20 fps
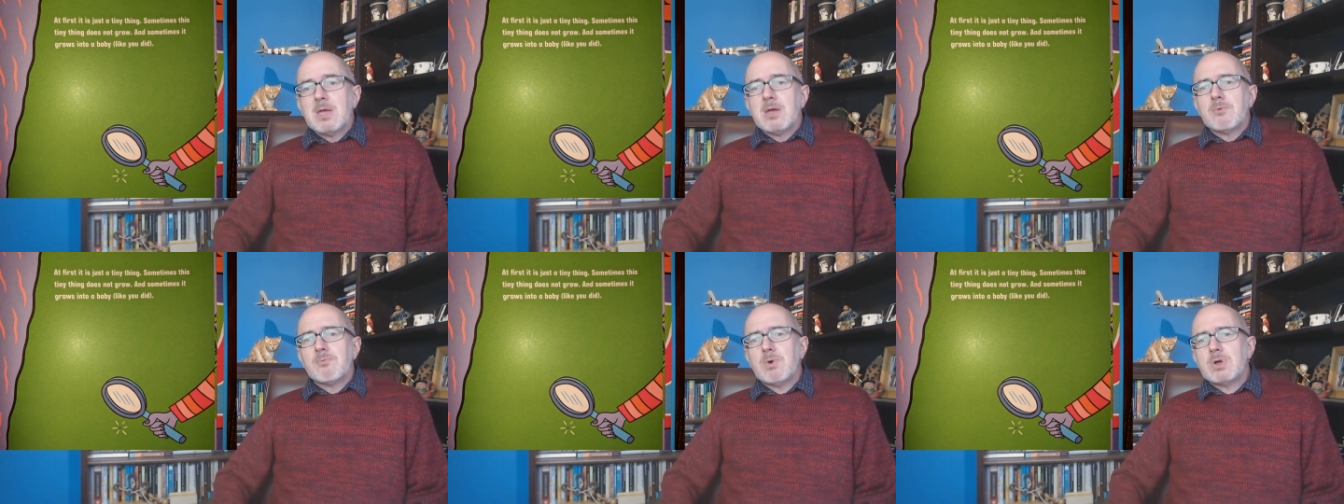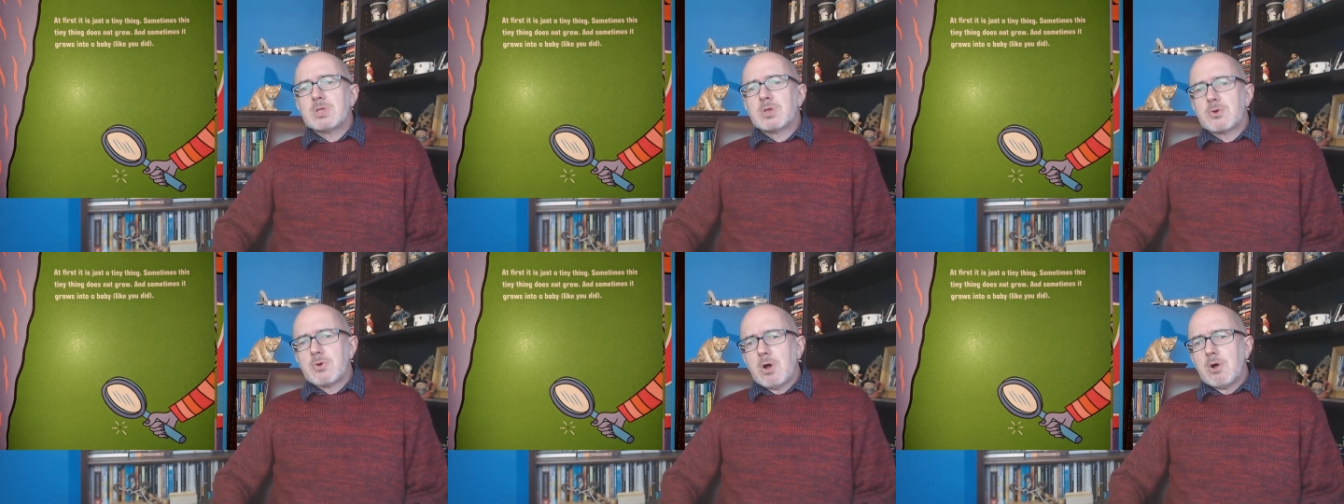
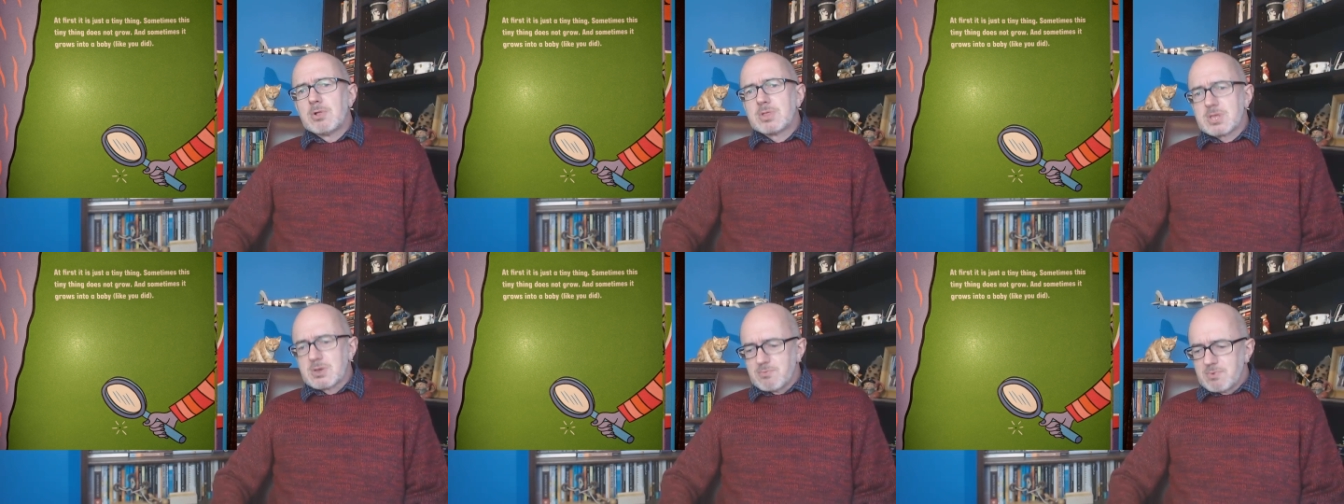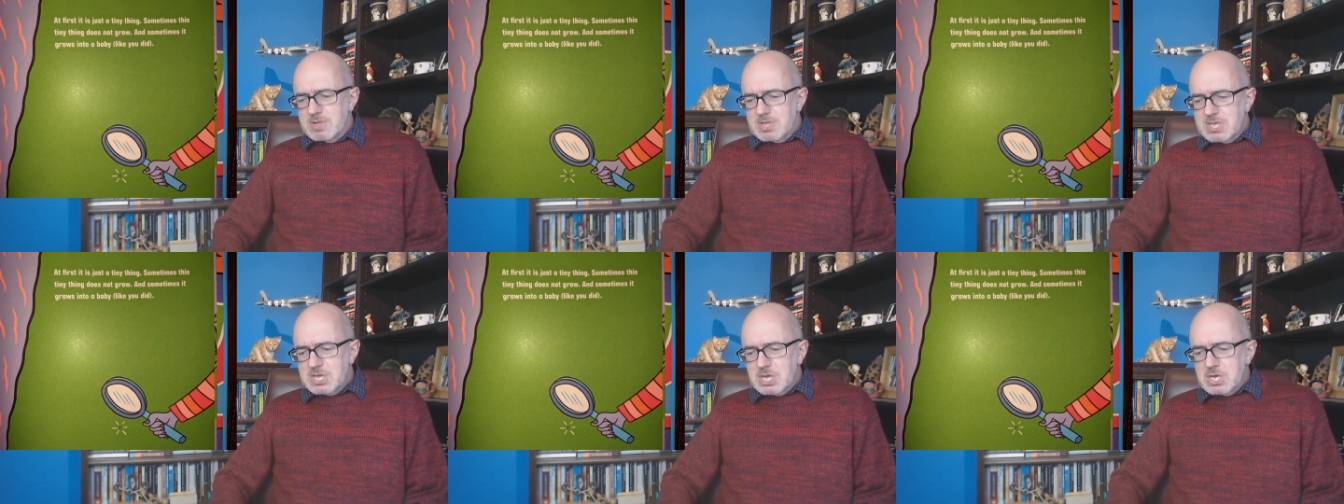when you're older,
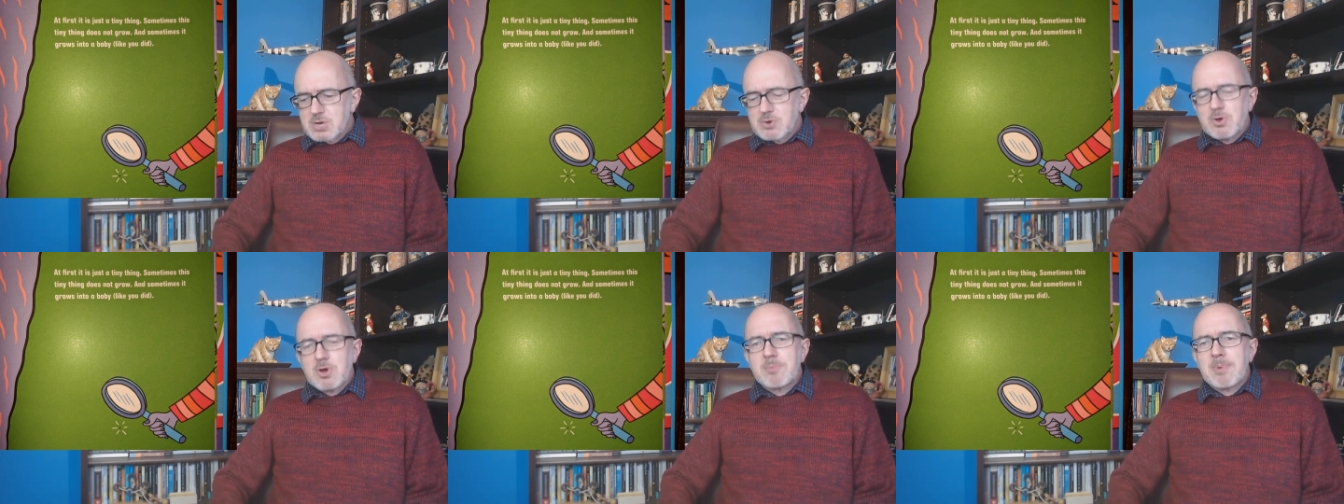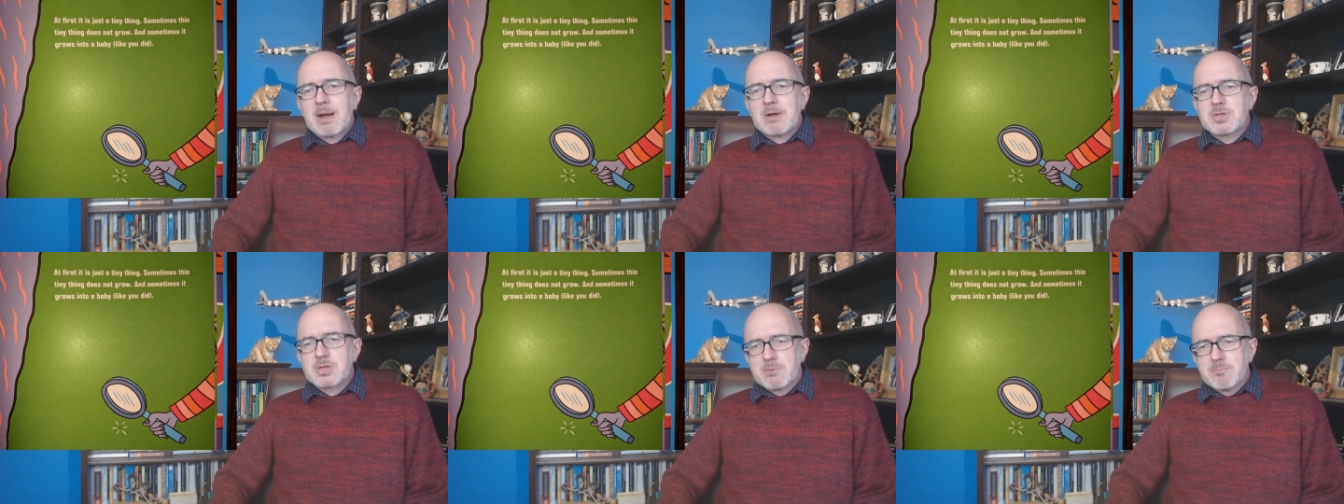we'll teach you
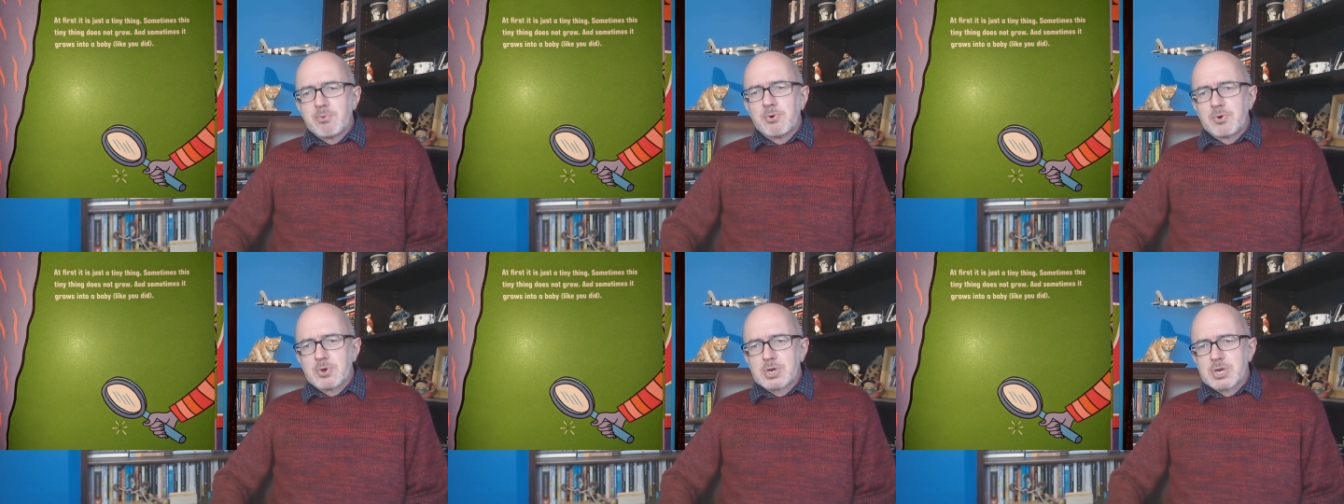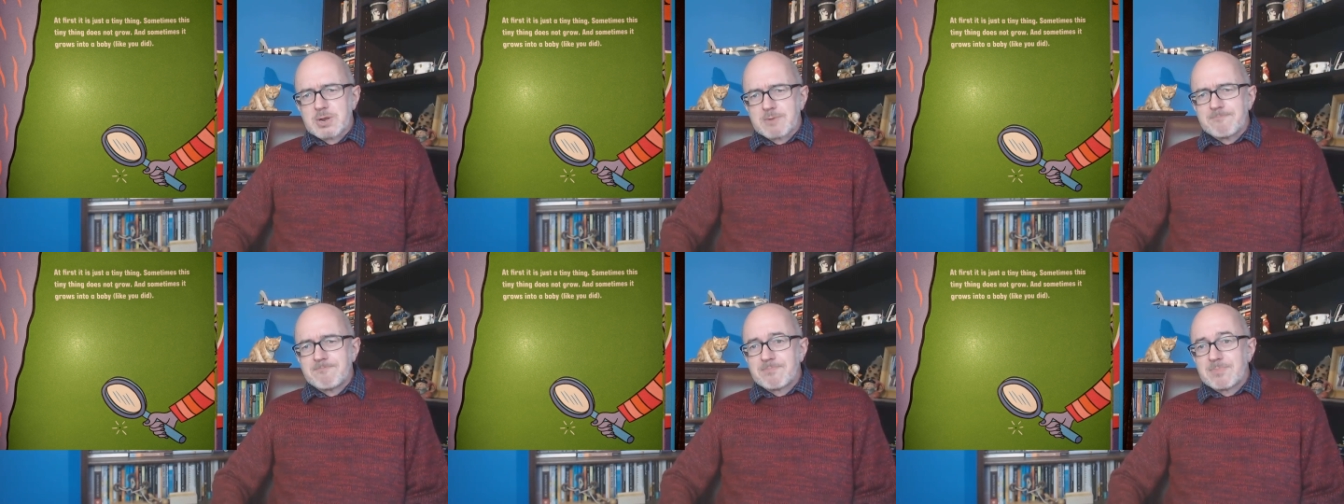about
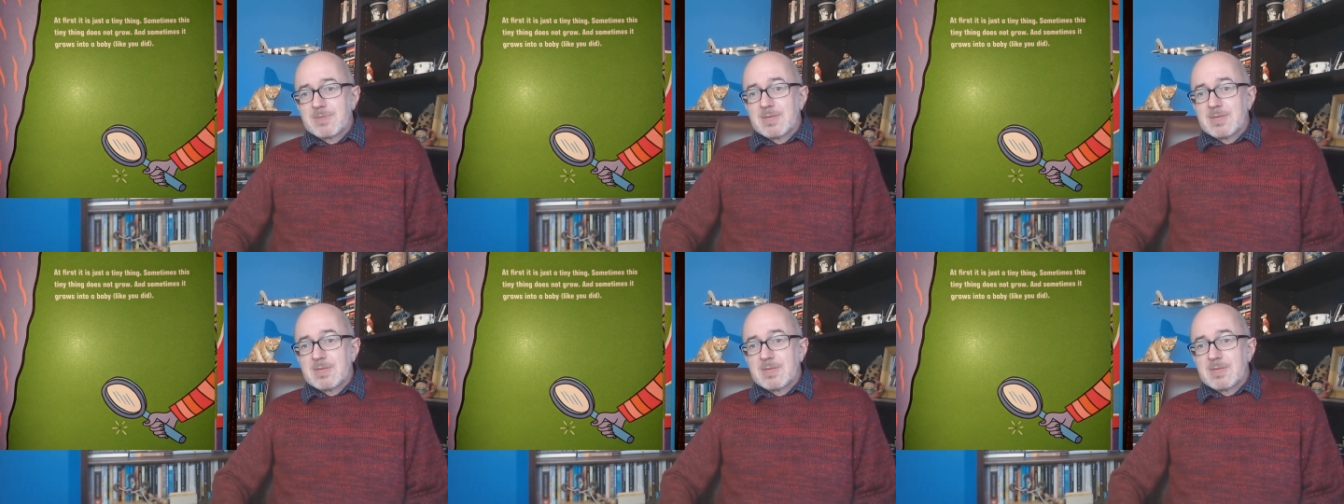abortion.